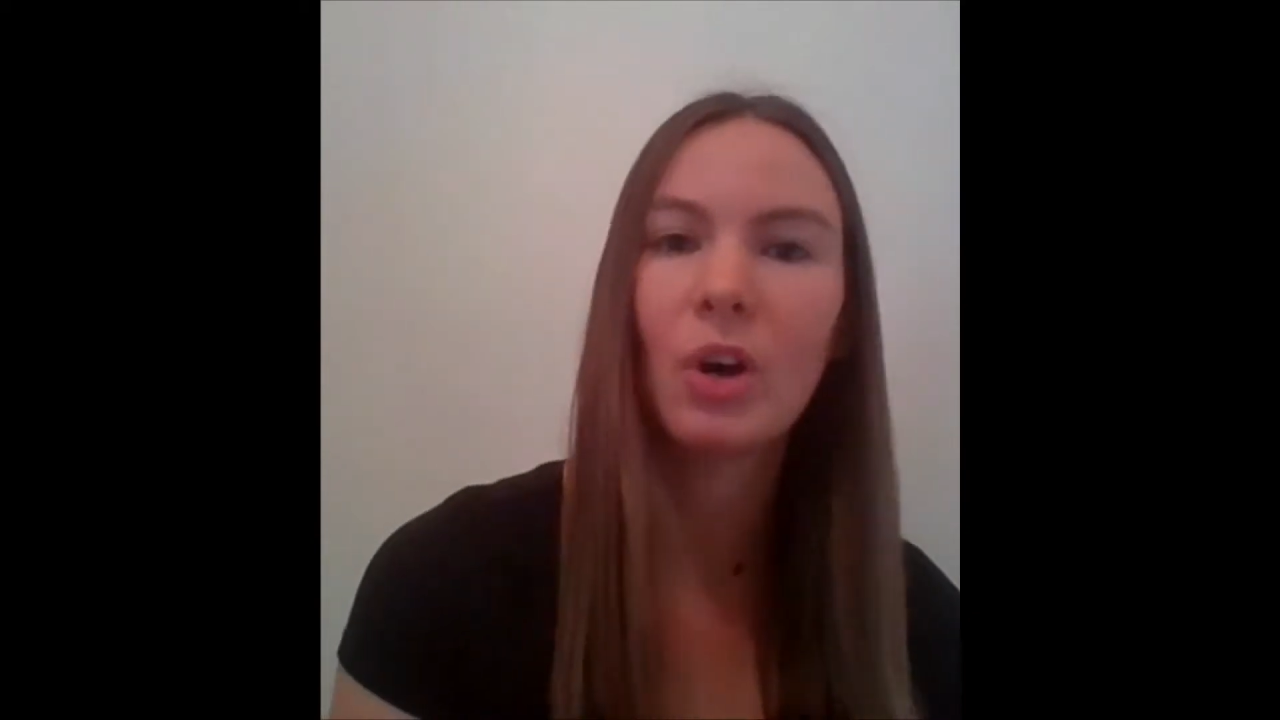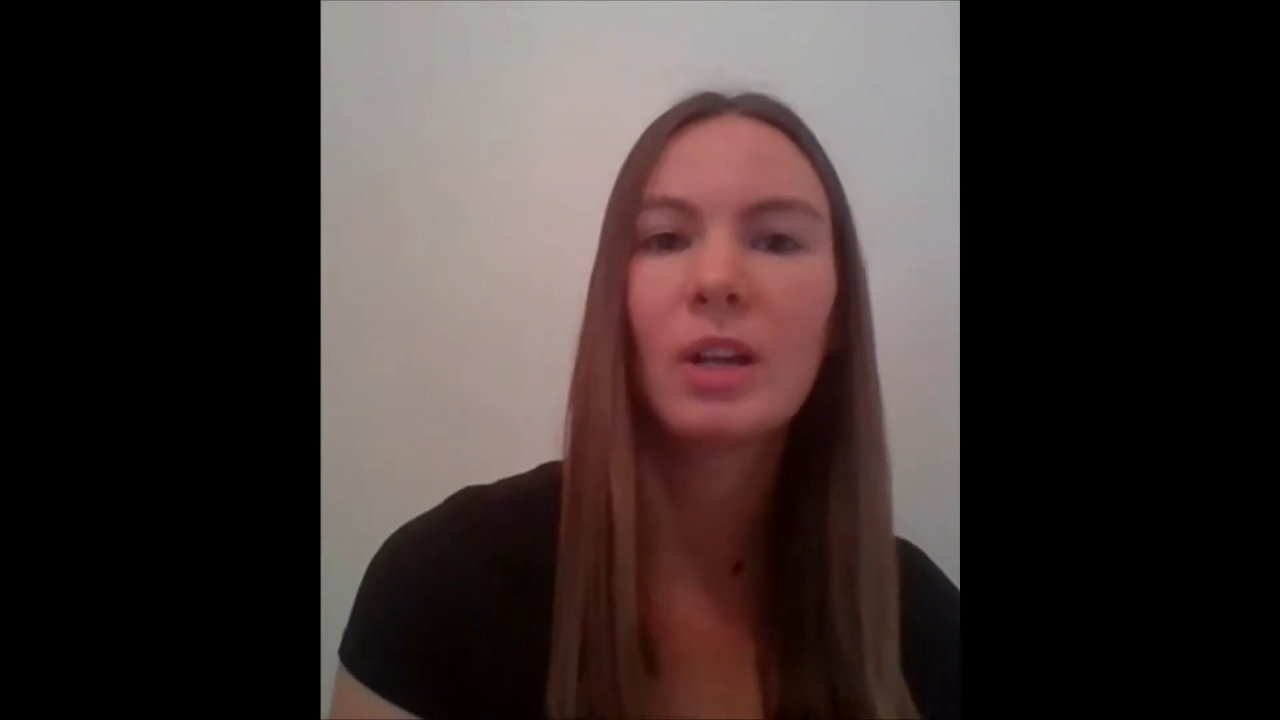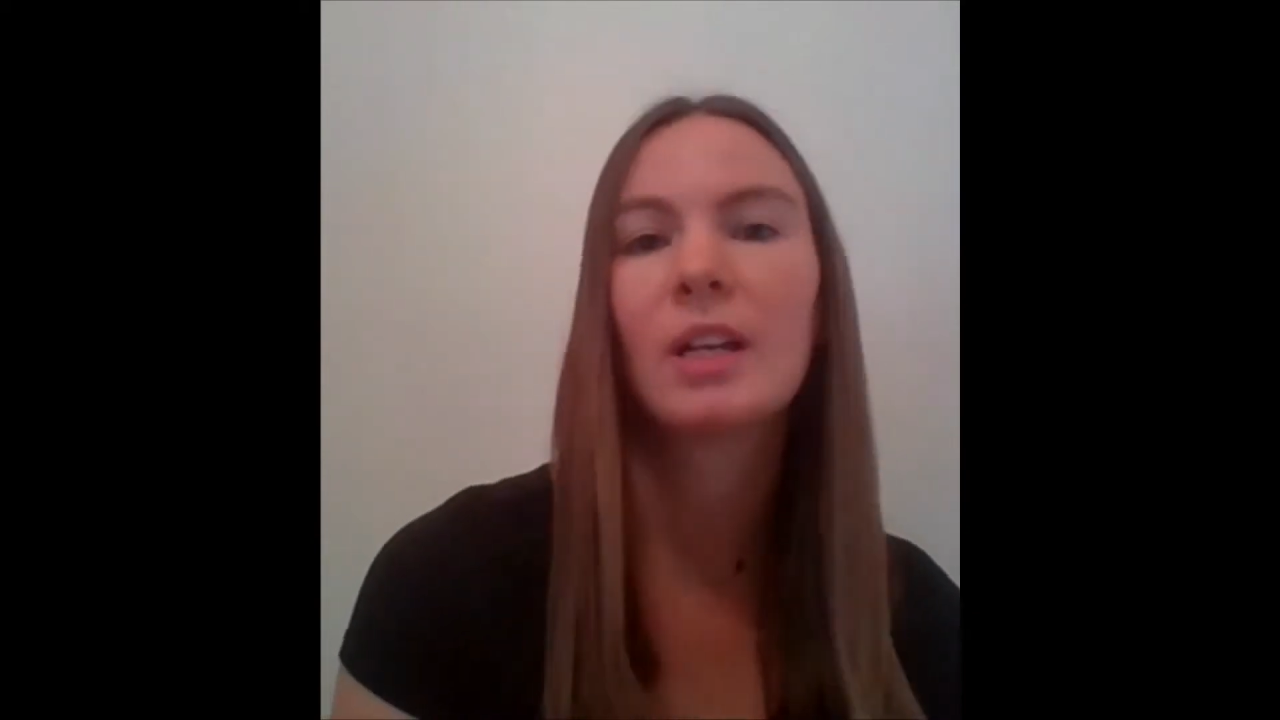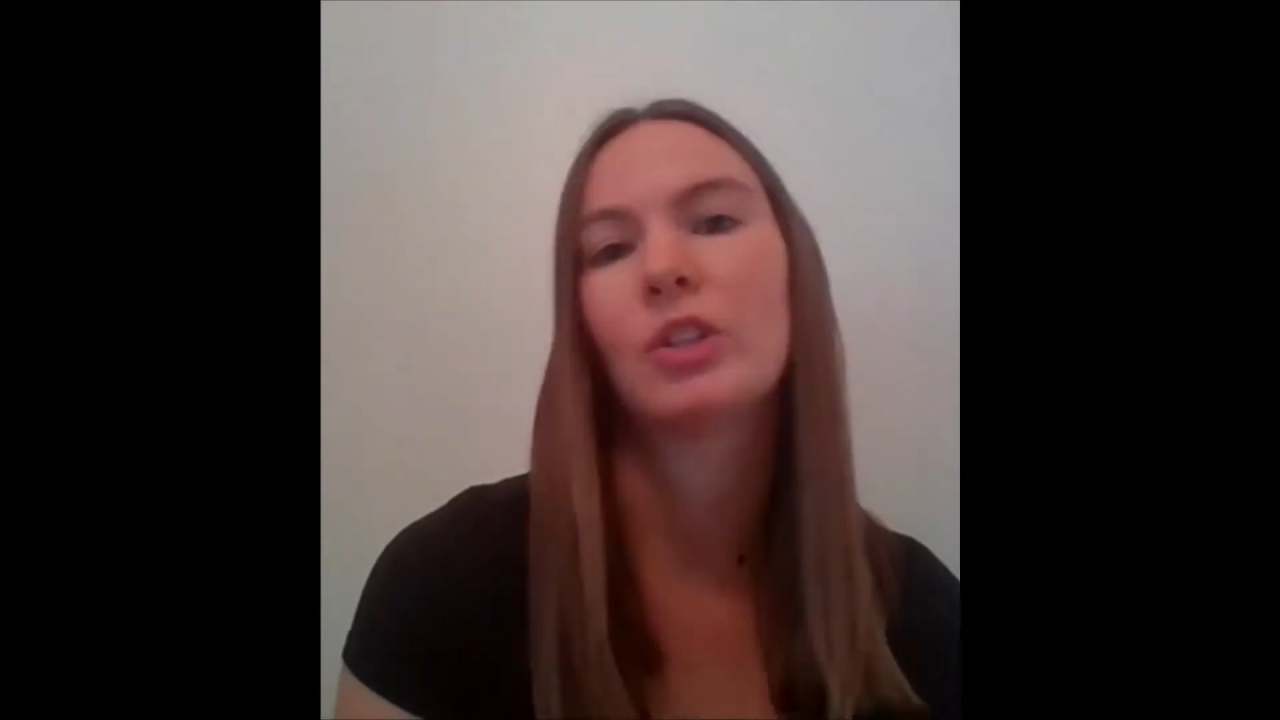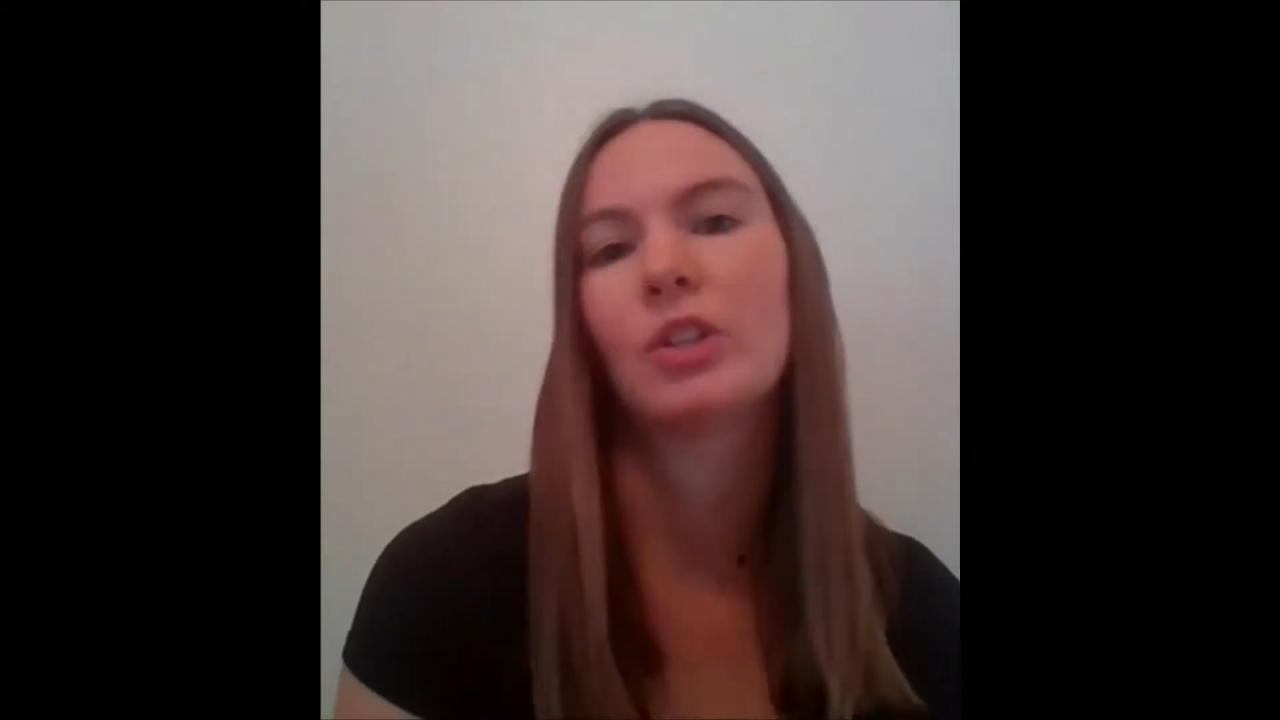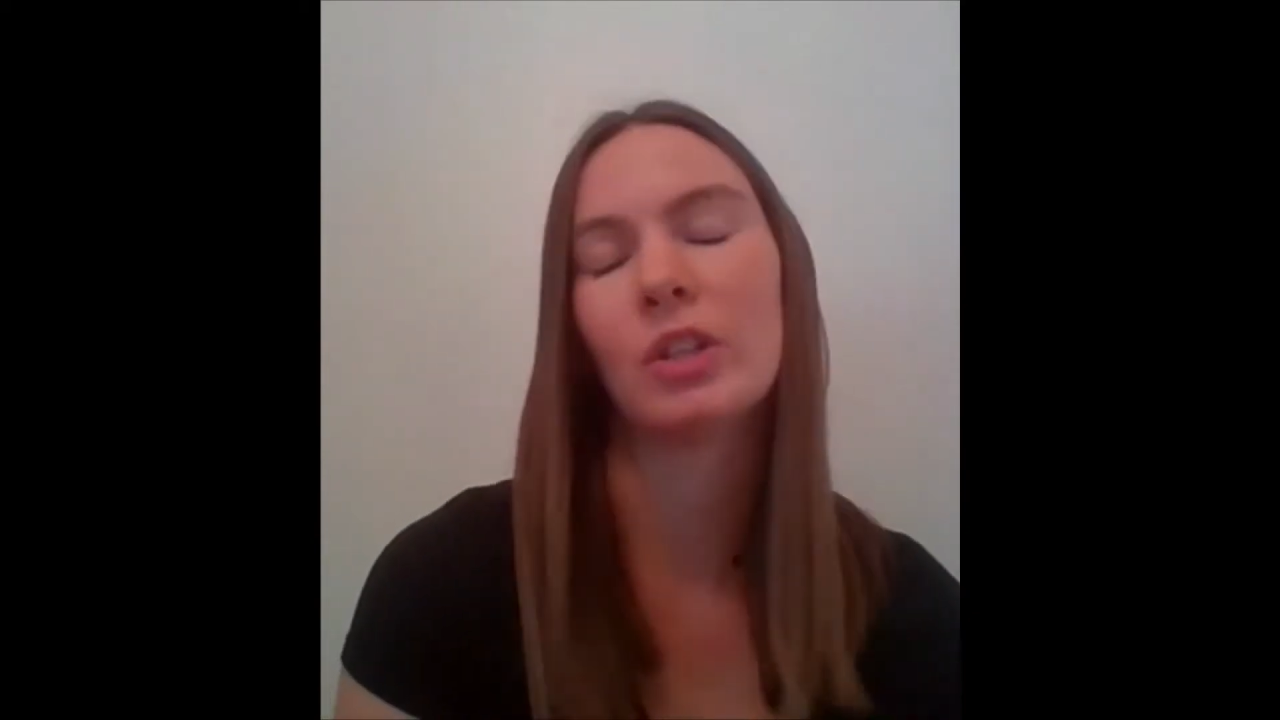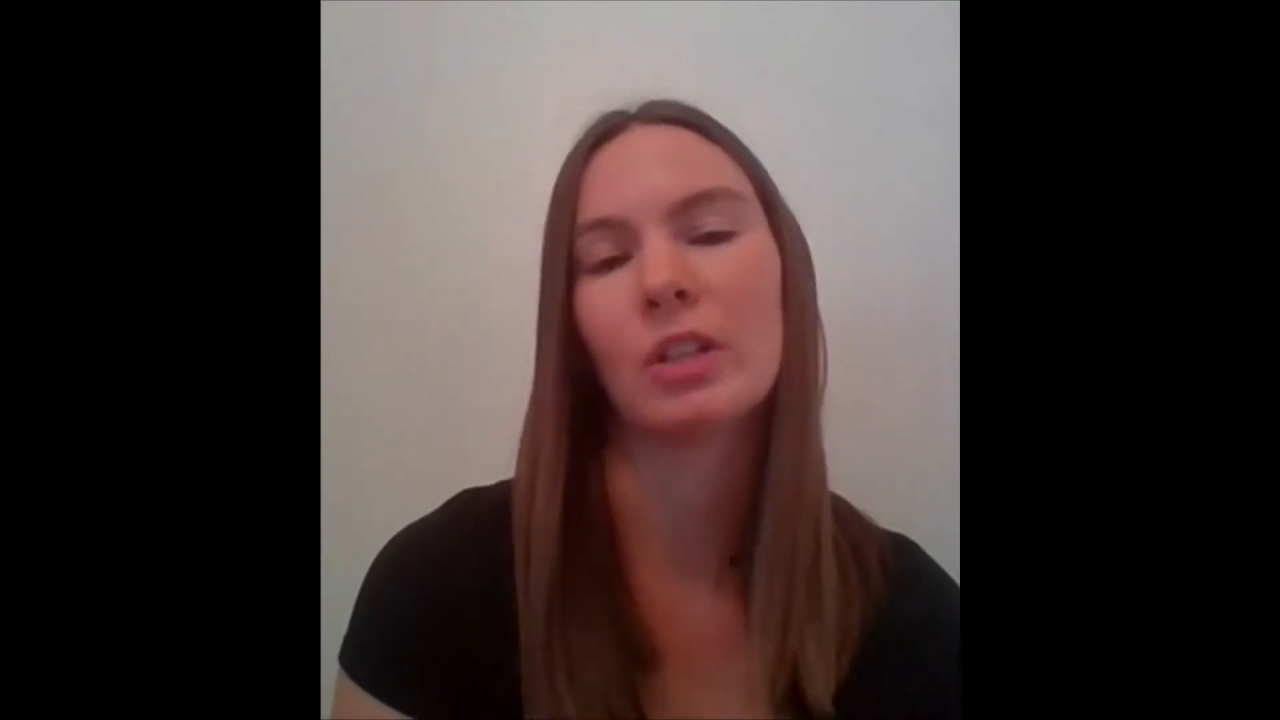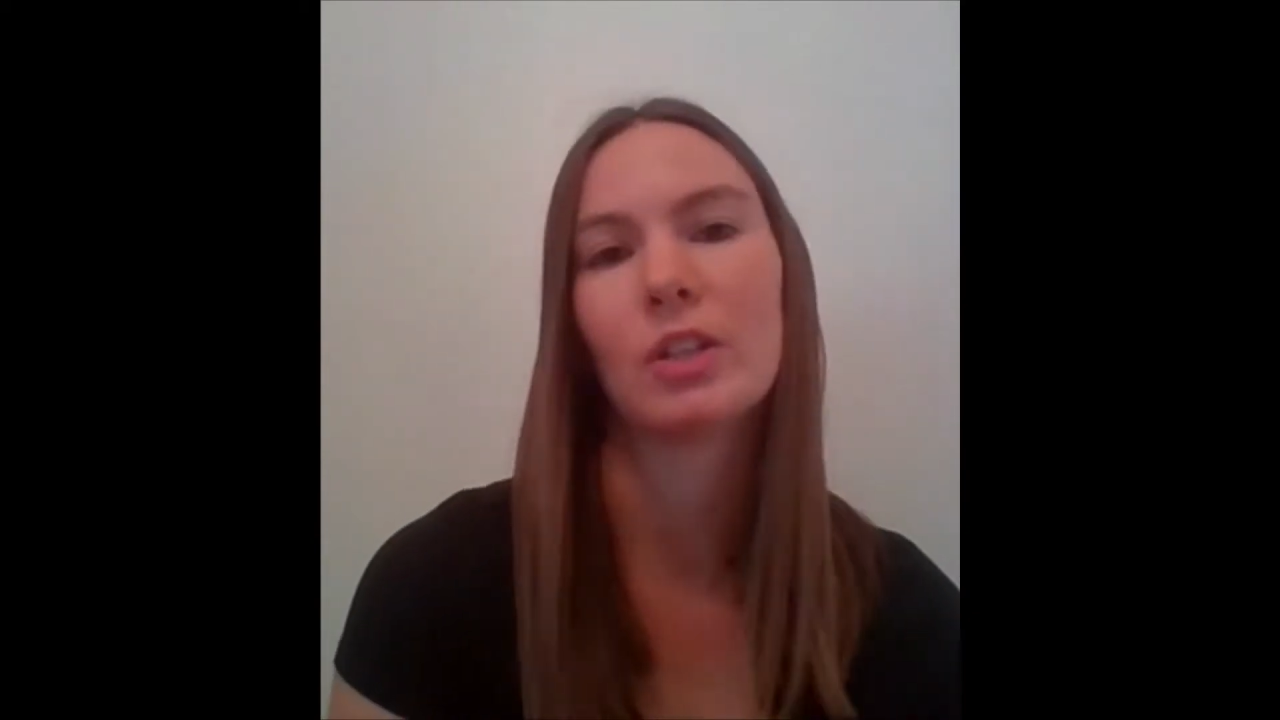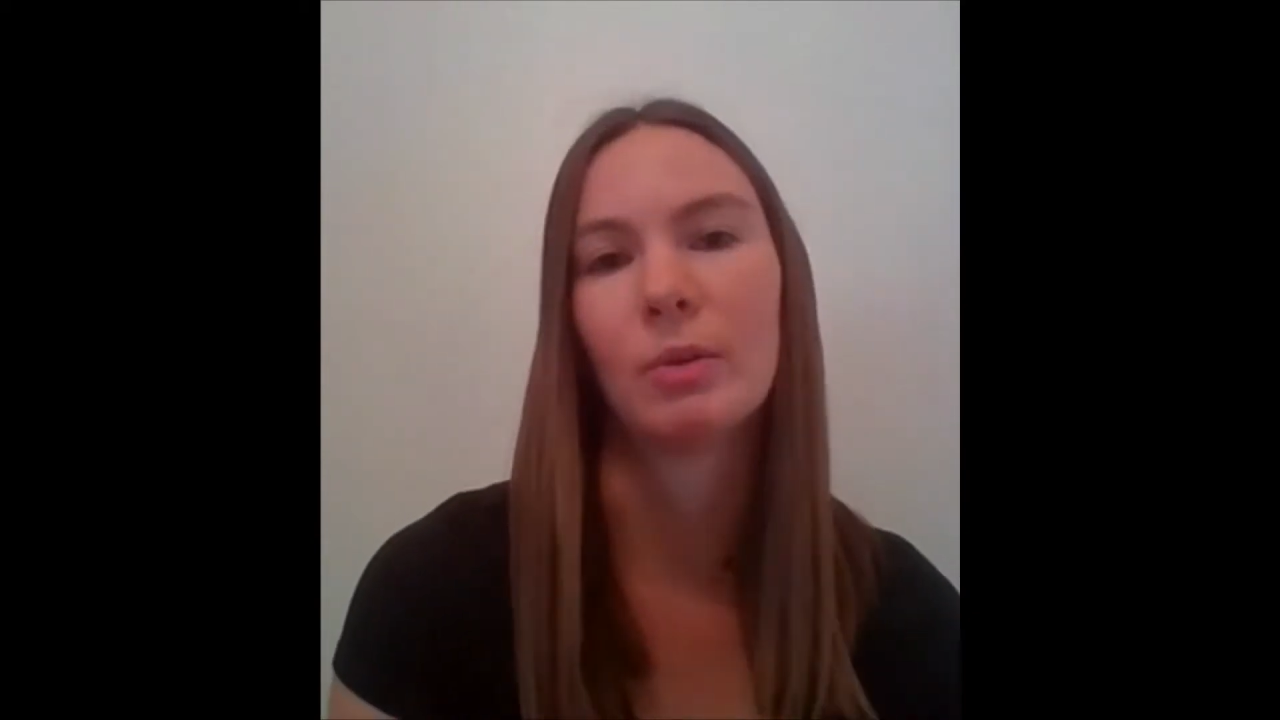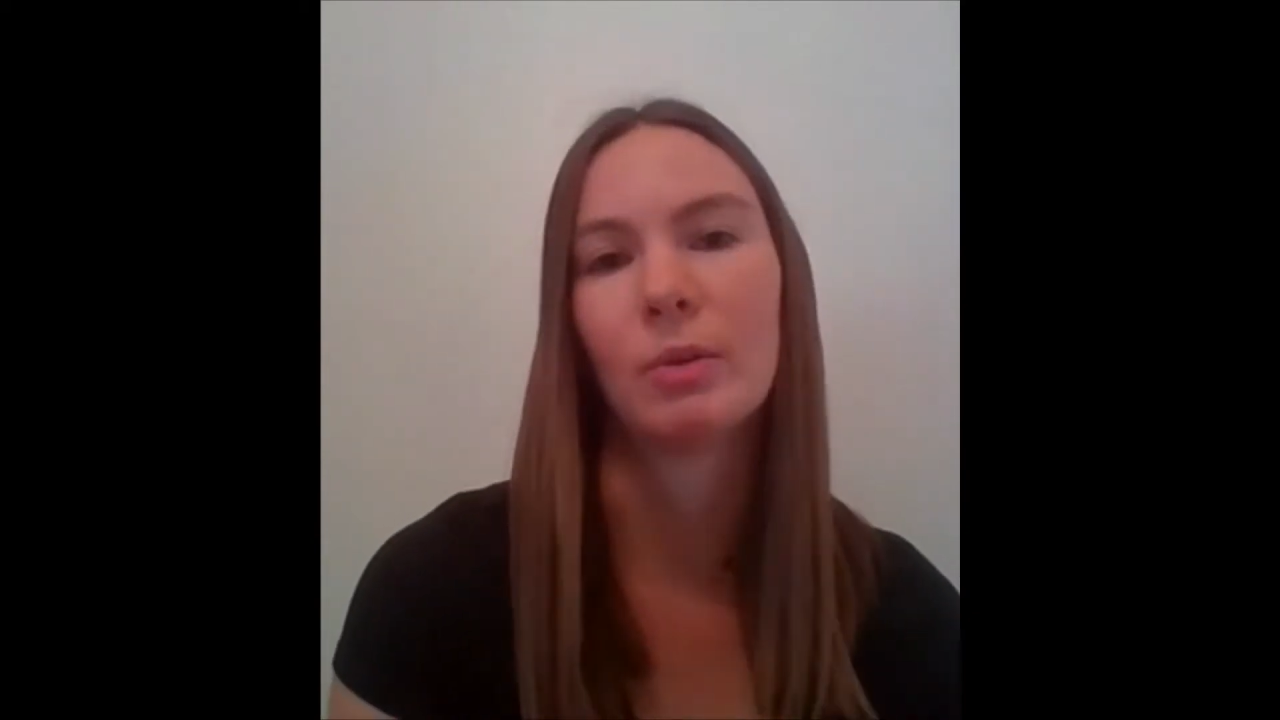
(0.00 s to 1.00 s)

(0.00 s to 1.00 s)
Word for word: college and